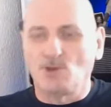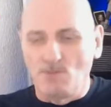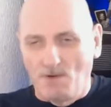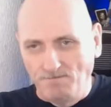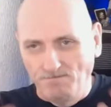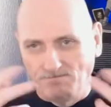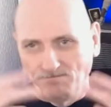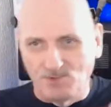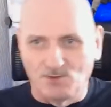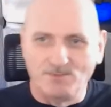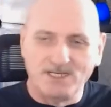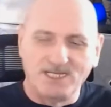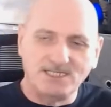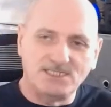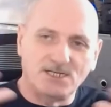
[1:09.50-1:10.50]

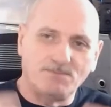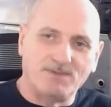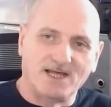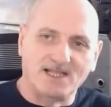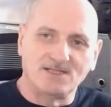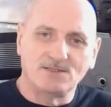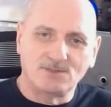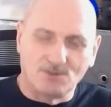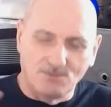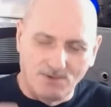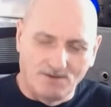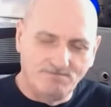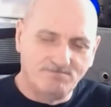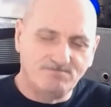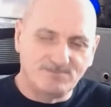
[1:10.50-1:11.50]
on into the parlour. Come
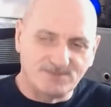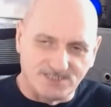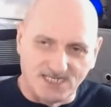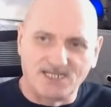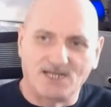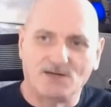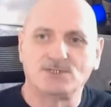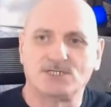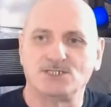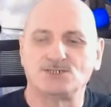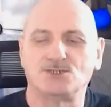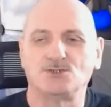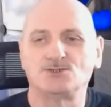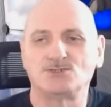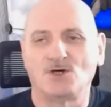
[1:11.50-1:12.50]
on, sit down, get your
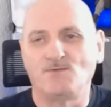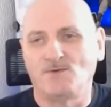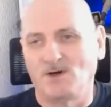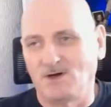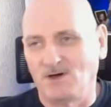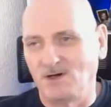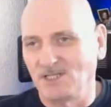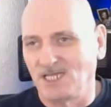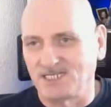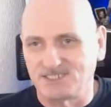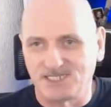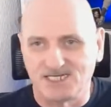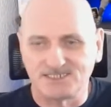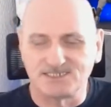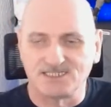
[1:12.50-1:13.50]
shoes off, all that
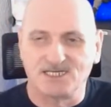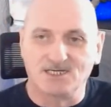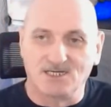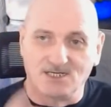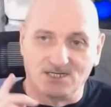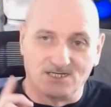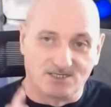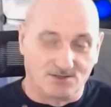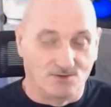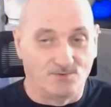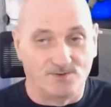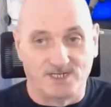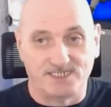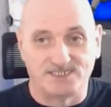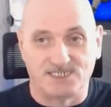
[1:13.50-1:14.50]
jazz.
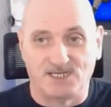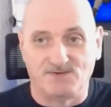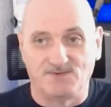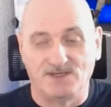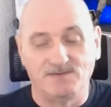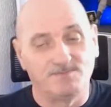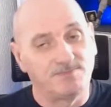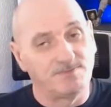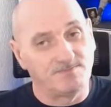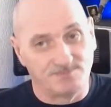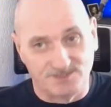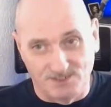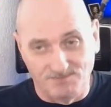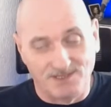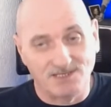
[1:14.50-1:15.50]
Another 88 vape
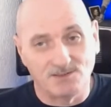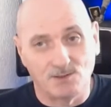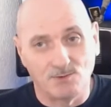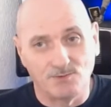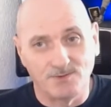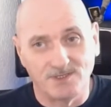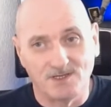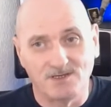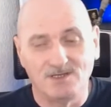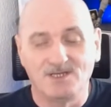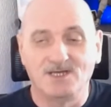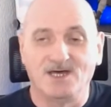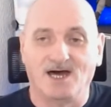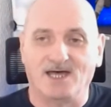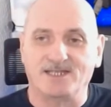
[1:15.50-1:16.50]
tobacco for you,
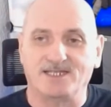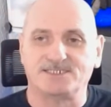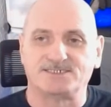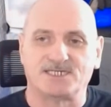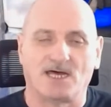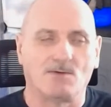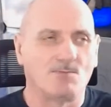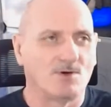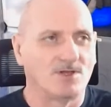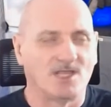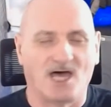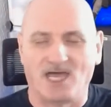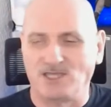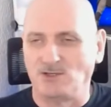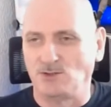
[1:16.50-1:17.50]
and this time one
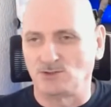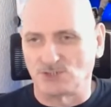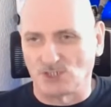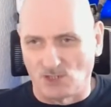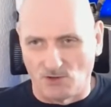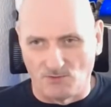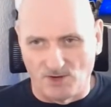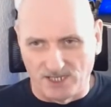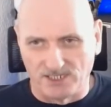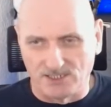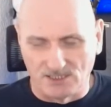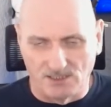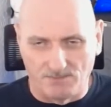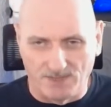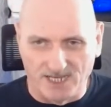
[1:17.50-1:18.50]
that I use on a
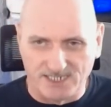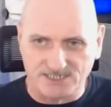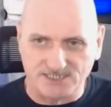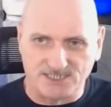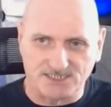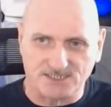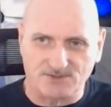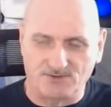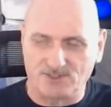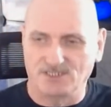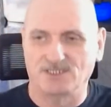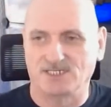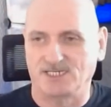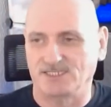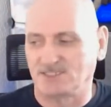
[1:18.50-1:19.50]
regular basis. It
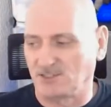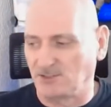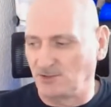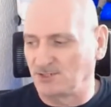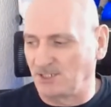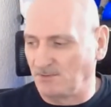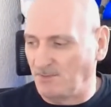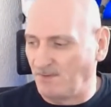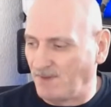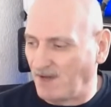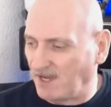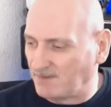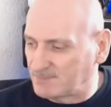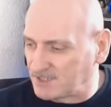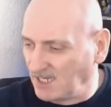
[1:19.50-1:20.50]
really is. I use it in my
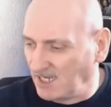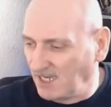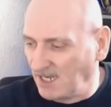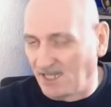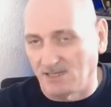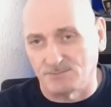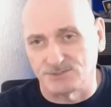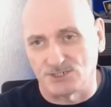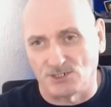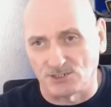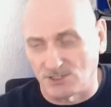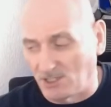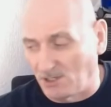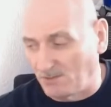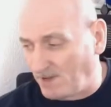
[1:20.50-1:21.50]
pipes, and I'm
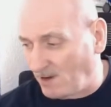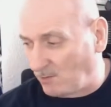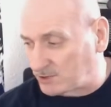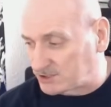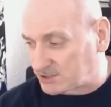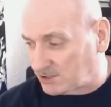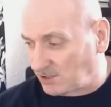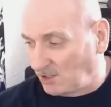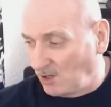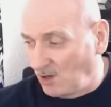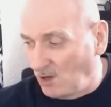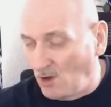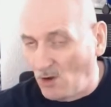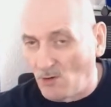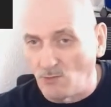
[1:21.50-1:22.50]
talking about
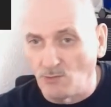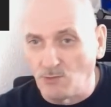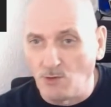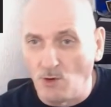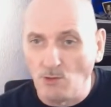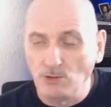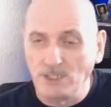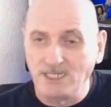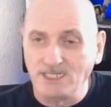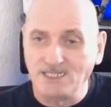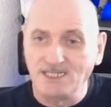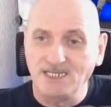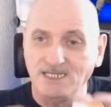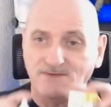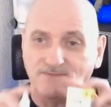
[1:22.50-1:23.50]

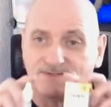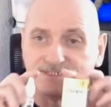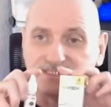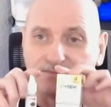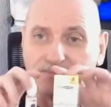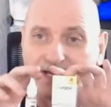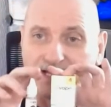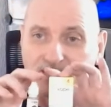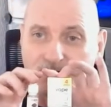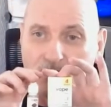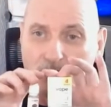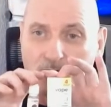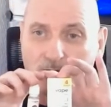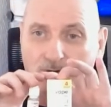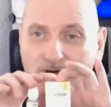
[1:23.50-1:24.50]
rolling leaf
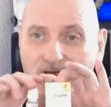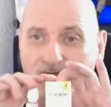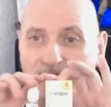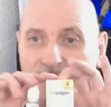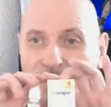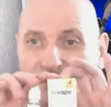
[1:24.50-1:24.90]
tobacco. Now